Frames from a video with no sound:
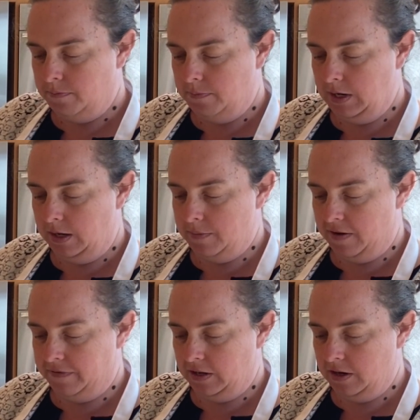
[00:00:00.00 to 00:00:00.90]
mini
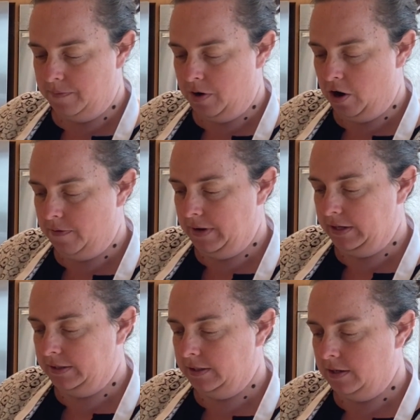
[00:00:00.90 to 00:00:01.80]
muffin
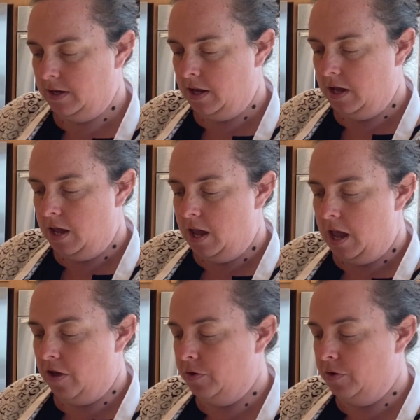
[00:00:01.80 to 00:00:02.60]
compartments. And